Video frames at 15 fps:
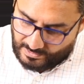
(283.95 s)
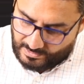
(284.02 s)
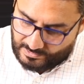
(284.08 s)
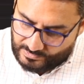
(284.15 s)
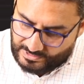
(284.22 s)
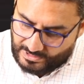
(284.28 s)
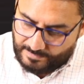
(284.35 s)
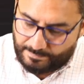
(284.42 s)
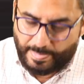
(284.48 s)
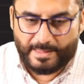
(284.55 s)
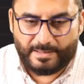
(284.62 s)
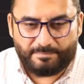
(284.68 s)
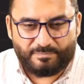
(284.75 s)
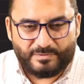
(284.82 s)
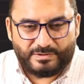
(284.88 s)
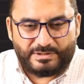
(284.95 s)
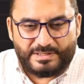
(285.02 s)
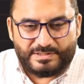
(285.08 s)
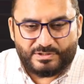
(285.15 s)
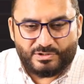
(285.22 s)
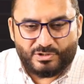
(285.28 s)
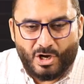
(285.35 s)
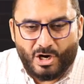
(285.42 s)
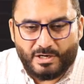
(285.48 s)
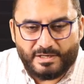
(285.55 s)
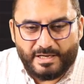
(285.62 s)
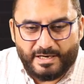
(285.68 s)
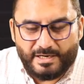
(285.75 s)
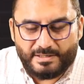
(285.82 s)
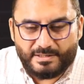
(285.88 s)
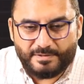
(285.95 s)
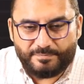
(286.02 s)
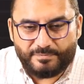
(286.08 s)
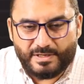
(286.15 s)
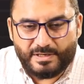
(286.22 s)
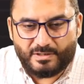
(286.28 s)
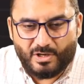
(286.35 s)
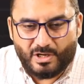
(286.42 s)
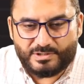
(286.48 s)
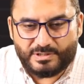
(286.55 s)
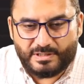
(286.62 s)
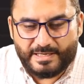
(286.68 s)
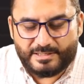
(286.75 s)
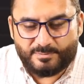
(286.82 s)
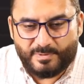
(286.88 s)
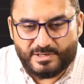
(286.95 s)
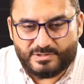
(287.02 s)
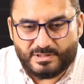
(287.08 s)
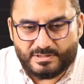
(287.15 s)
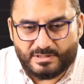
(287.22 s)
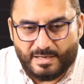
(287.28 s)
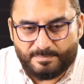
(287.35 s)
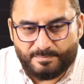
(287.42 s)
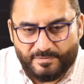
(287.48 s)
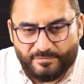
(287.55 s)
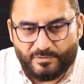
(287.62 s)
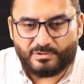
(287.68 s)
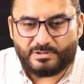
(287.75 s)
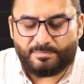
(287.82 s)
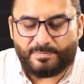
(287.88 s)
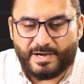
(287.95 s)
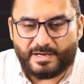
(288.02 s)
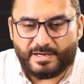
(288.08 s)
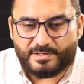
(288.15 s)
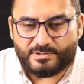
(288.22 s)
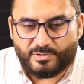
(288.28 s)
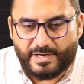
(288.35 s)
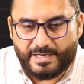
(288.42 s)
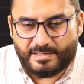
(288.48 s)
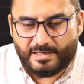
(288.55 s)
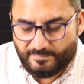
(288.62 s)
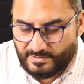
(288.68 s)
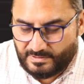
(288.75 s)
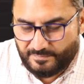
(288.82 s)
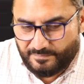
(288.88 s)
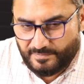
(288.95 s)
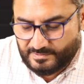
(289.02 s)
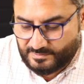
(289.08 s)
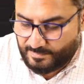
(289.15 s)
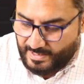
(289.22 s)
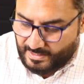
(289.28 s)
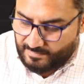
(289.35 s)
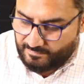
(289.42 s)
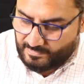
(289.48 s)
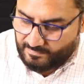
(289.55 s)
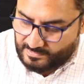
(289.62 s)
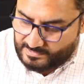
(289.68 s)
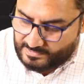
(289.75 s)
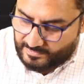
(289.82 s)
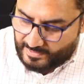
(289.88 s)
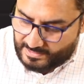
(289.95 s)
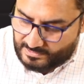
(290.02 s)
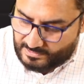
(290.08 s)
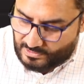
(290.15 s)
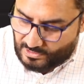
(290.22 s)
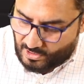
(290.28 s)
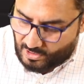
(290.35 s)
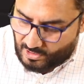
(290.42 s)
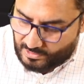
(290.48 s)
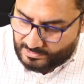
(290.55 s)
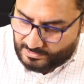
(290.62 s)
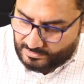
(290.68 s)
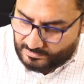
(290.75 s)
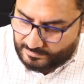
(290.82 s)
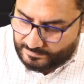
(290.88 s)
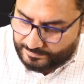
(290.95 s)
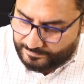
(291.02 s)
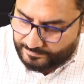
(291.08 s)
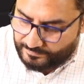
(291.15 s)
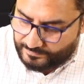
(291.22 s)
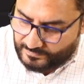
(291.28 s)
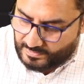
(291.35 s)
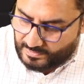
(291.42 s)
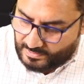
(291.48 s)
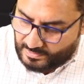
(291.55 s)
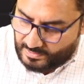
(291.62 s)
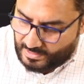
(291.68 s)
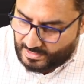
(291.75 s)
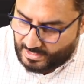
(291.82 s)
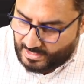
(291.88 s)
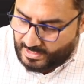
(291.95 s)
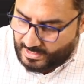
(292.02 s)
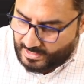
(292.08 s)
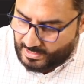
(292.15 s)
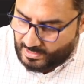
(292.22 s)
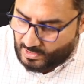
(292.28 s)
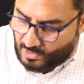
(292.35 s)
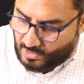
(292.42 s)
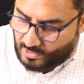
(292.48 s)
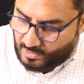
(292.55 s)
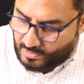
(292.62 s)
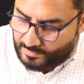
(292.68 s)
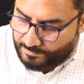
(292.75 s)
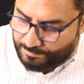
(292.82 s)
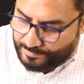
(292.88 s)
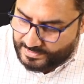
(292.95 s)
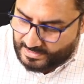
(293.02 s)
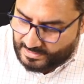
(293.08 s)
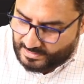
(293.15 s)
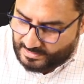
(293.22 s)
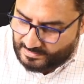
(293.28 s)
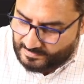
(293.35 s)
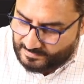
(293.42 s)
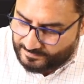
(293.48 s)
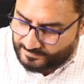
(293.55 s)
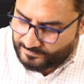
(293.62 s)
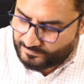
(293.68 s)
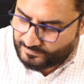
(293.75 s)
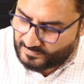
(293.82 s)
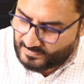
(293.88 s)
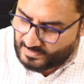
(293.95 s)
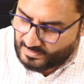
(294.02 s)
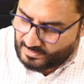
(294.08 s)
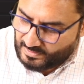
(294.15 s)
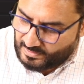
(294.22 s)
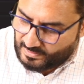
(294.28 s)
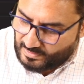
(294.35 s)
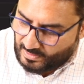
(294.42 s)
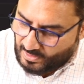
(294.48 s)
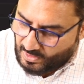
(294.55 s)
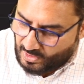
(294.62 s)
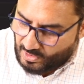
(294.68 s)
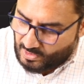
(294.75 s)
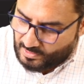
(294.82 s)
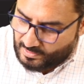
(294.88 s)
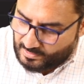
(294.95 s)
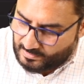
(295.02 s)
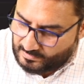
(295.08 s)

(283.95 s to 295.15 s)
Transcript: you see, this NOT gate in logical expressions come before the bracket. So right after the first bracket we will write NOT A or B, or